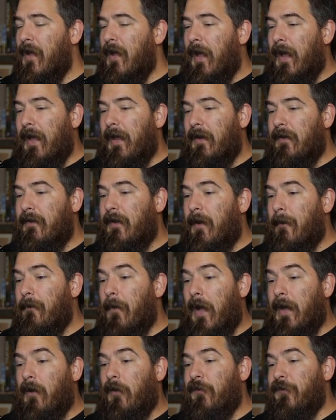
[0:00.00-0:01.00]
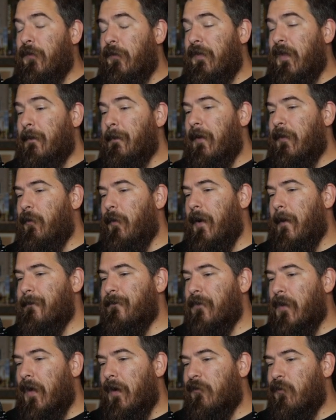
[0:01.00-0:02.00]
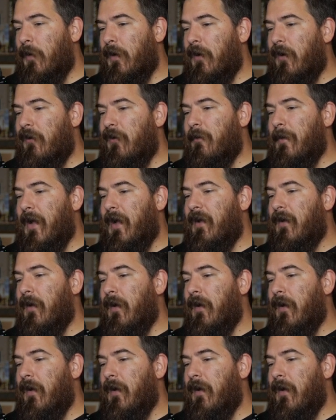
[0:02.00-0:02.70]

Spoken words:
And I also think, by the way, I swear in iron to make